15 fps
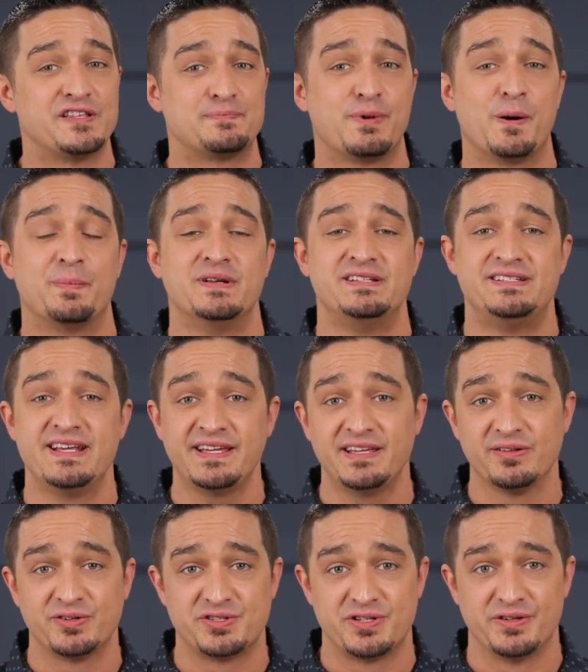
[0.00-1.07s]
that's
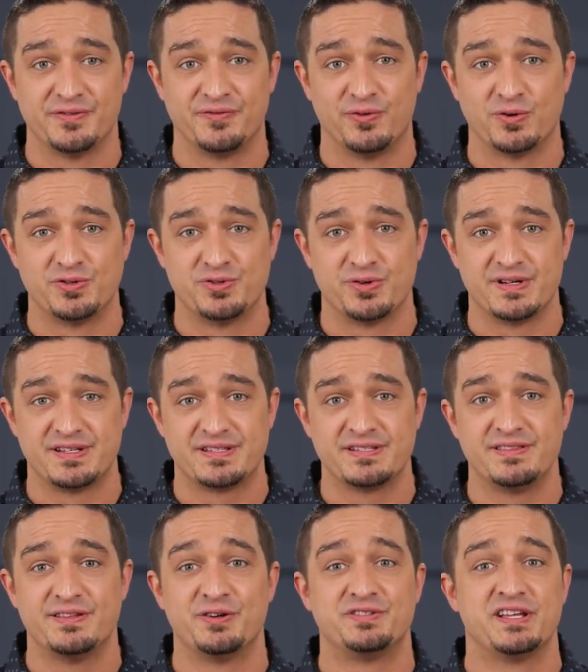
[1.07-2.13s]
perpendicular to your floor
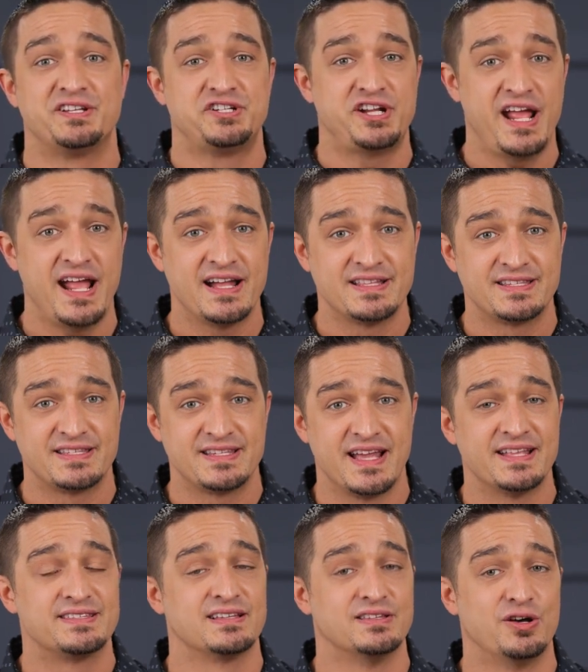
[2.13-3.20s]
joists, there's a chance
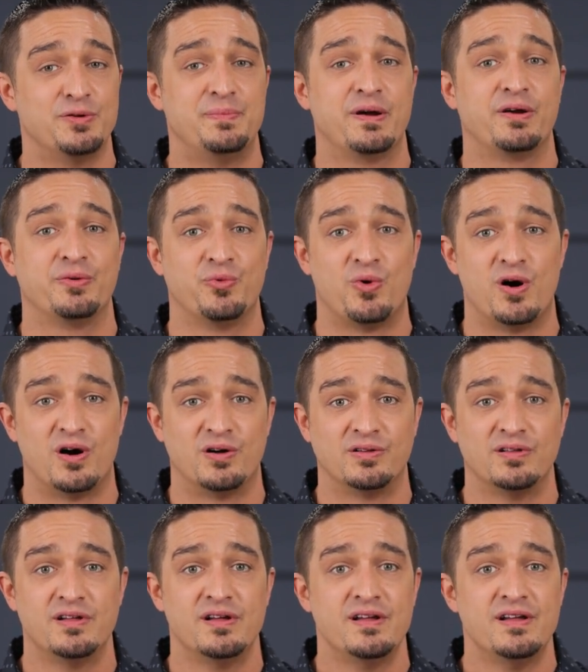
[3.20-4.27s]
it's a load-bearing
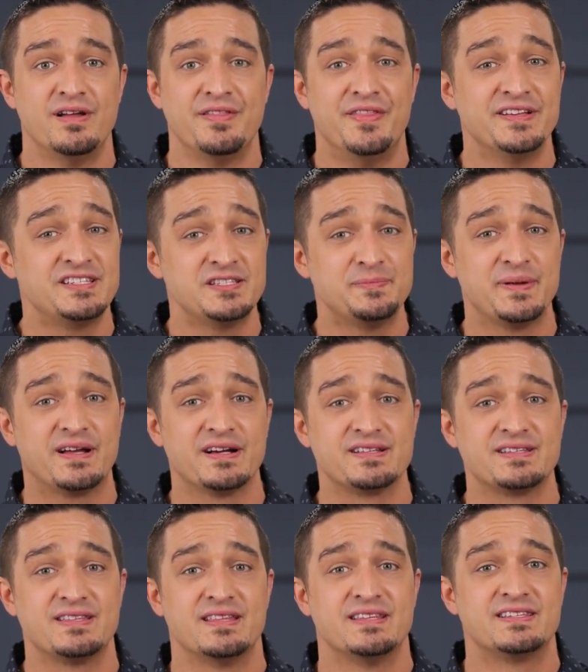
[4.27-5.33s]
wall. This is
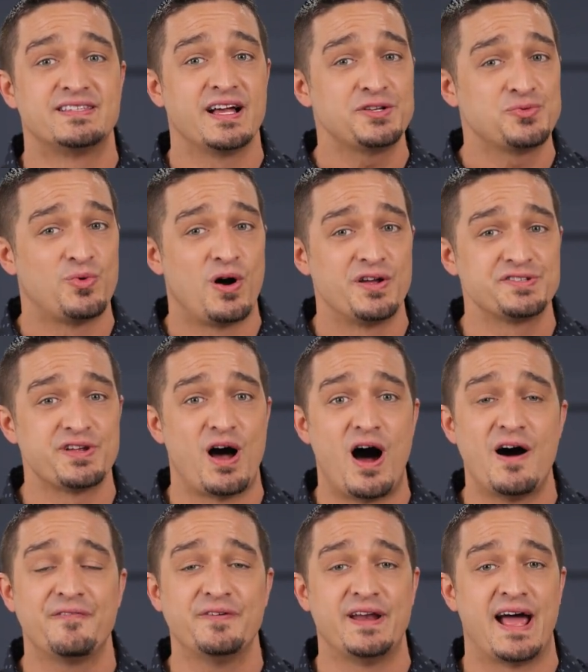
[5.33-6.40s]
because such walls
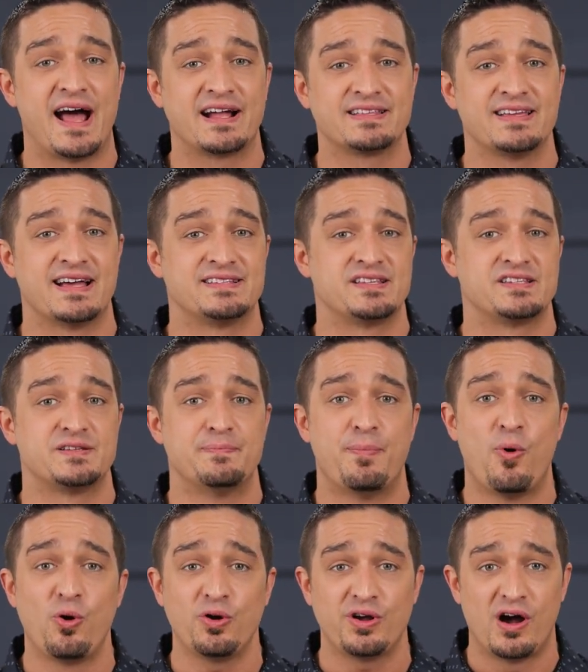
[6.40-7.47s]
often act as a
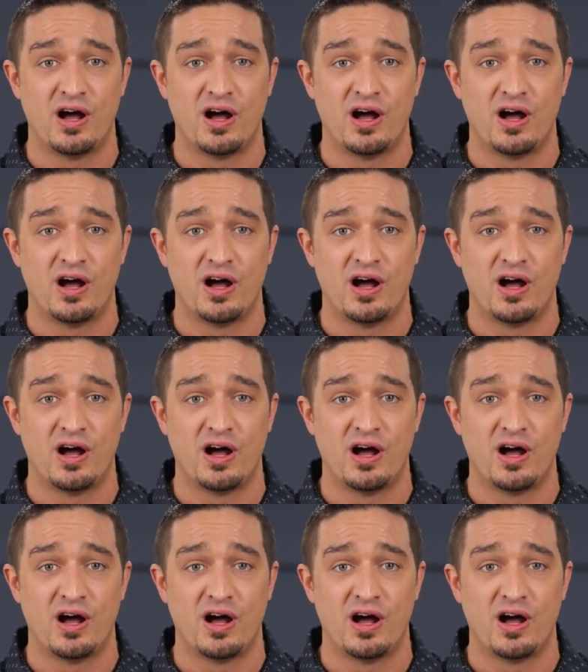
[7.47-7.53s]
support